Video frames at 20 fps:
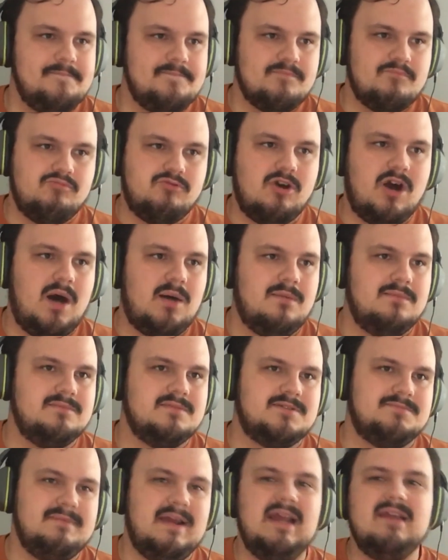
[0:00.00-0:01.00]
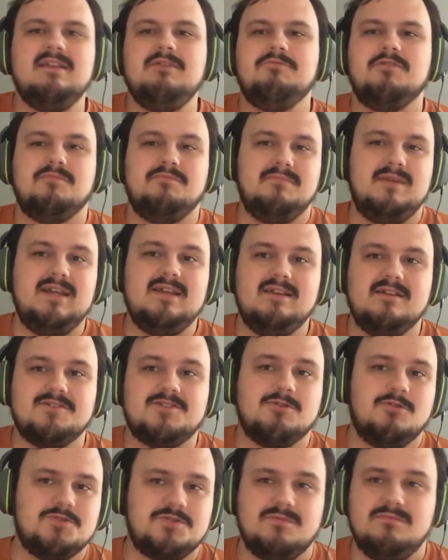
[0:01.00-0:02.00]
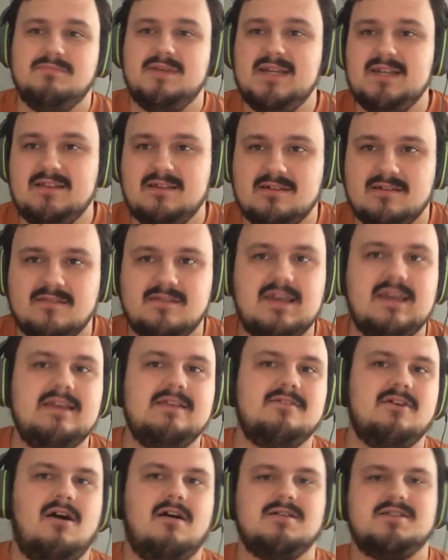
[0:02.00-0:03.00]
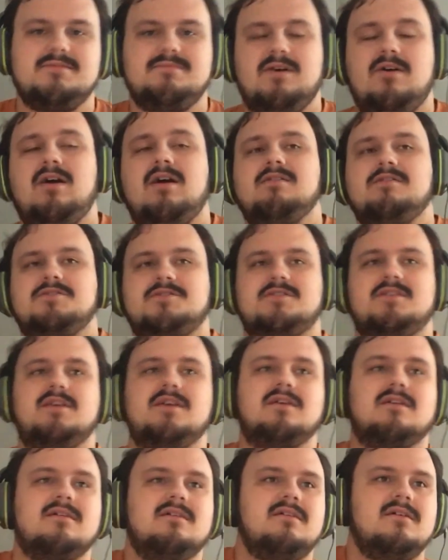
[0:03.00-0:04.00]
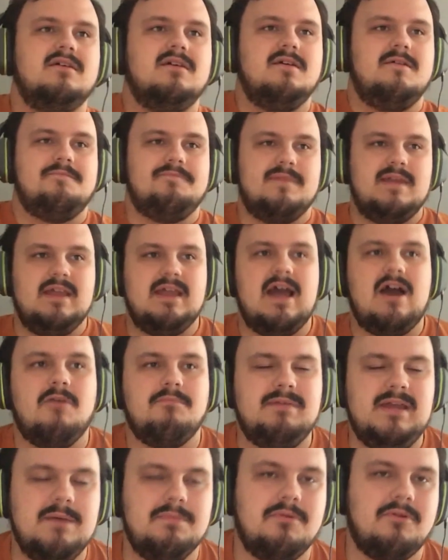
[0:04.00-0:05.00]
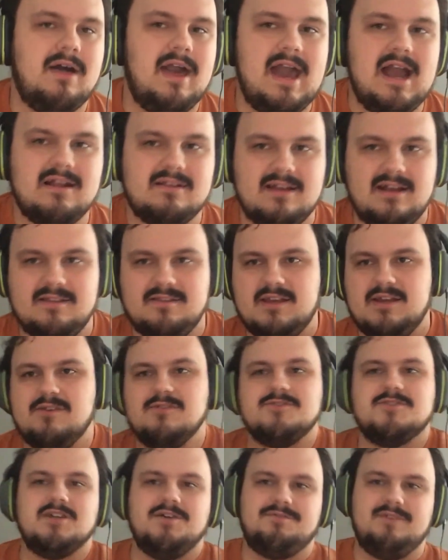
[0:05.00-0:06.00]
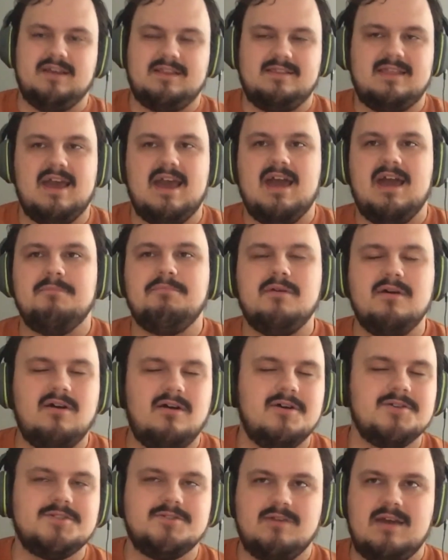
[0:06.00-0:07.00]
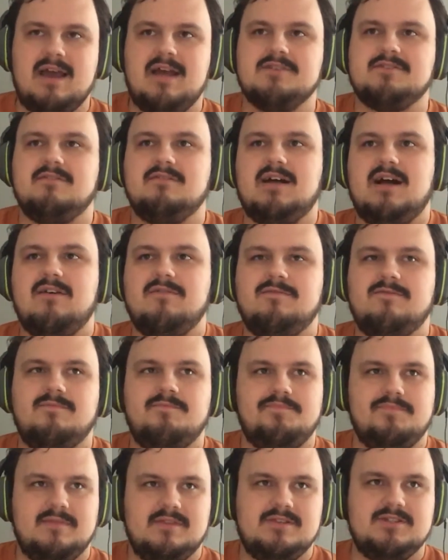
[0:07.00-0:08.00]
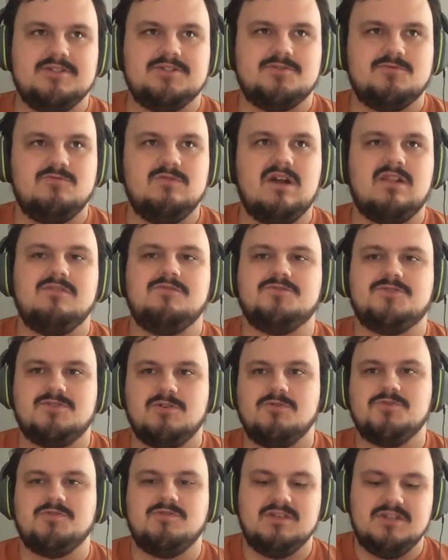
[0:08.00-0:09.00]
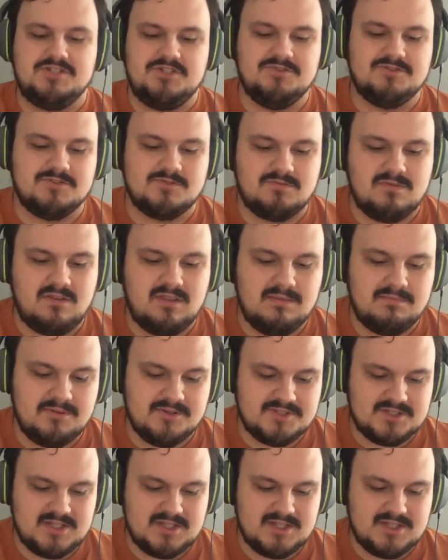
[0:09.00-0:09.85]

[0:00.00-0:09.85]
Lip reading: problems, mainly with media, social media, that he talks about on this thing, and how people act on there and stuff like that, but also has a lot of just regular social issues as well he puts